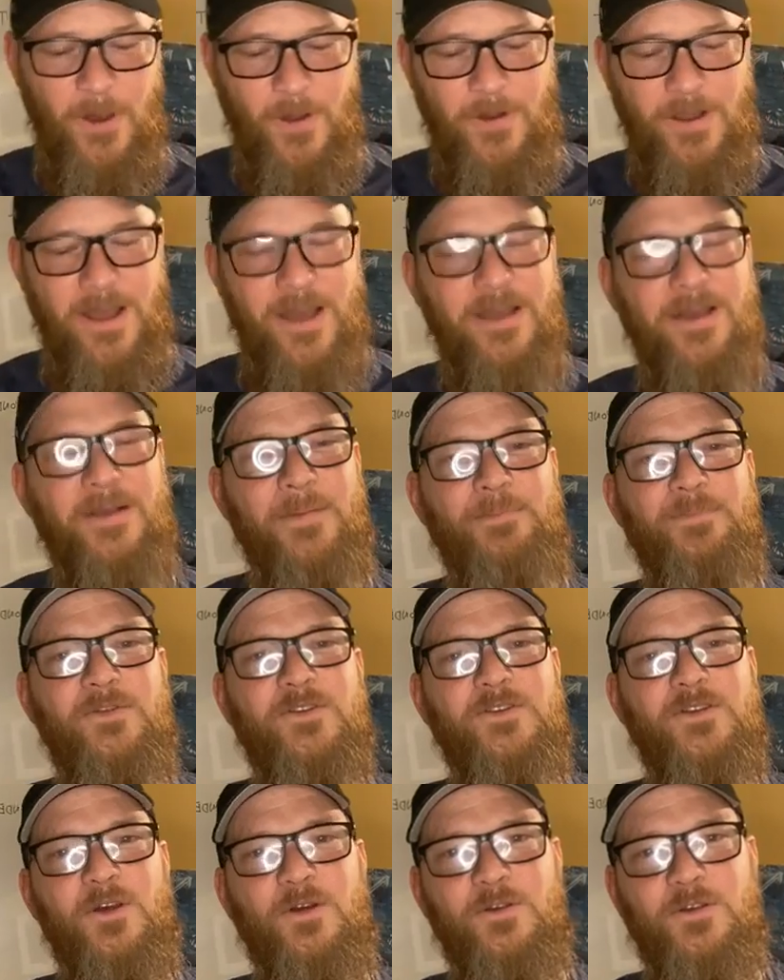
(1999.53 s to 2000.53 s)
Okay,
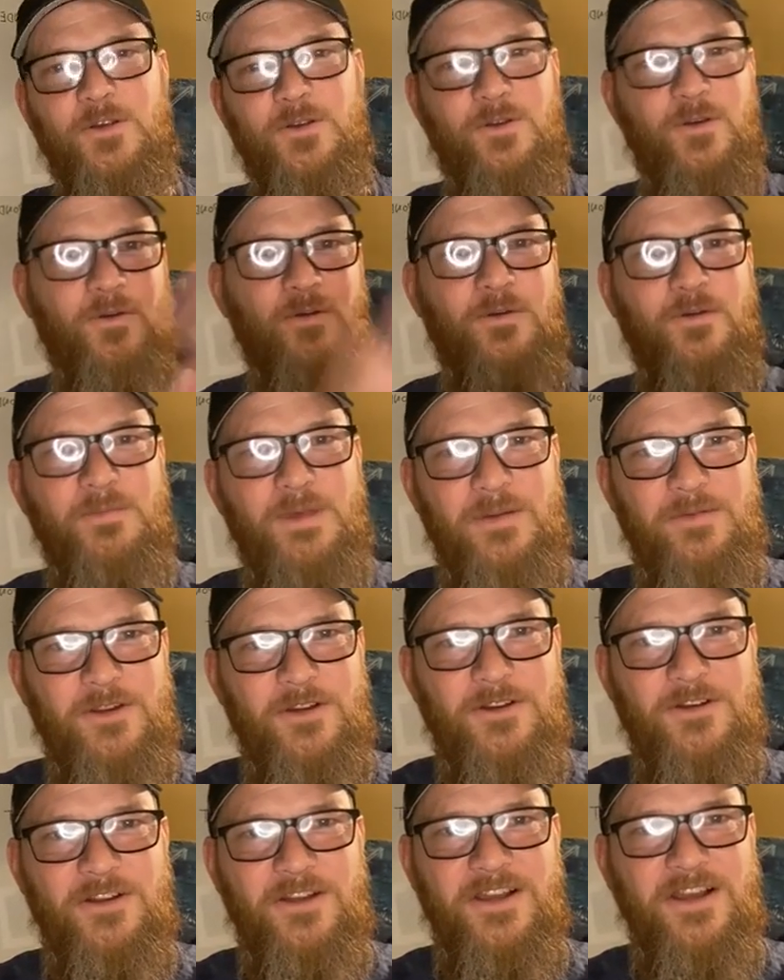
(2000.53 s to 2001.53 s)
so
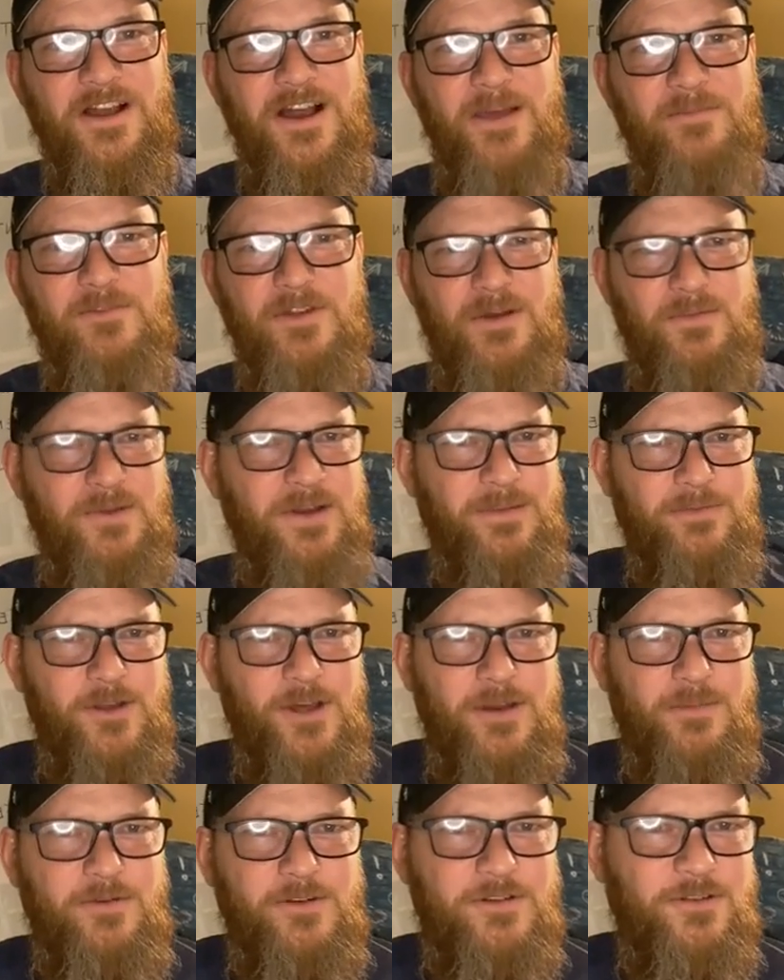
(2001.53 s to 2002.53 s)
maybe you're not, but I'm
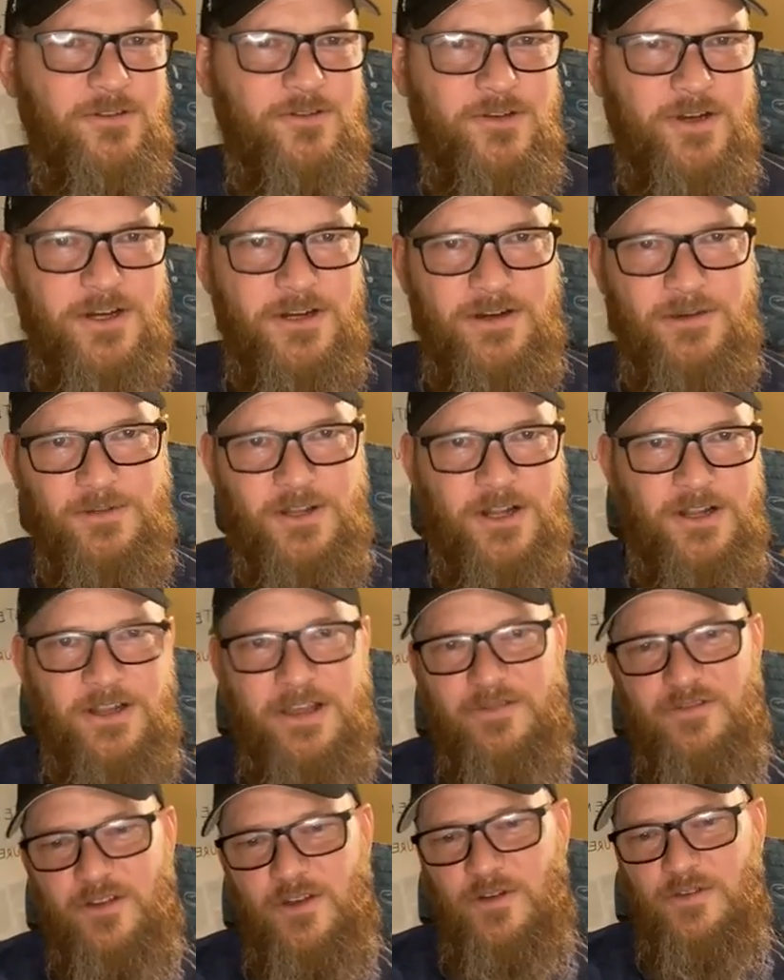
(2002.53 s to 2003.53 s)
not a personal trainer, I'm not a
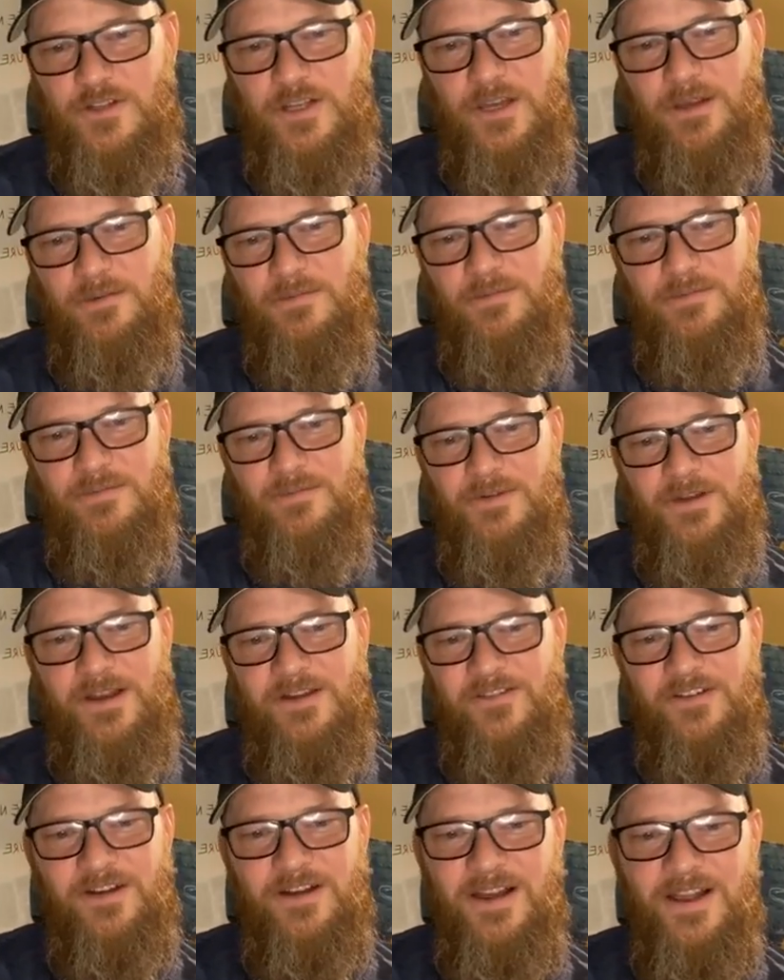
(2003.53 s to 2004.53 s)
life coach,
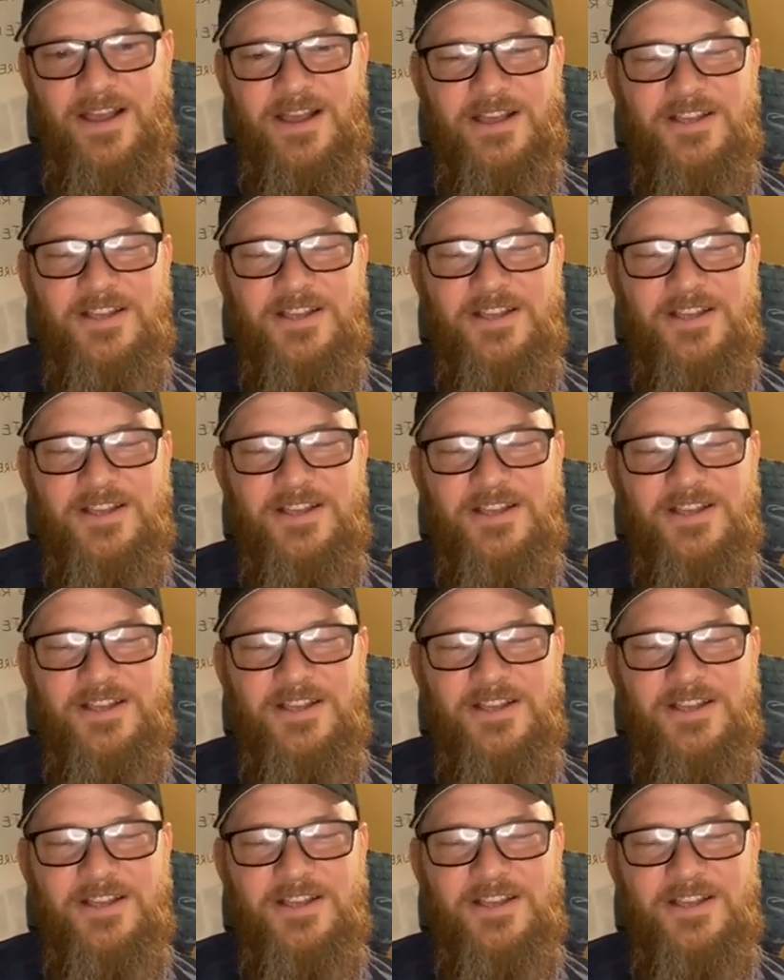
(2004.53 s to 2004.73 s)
whatever.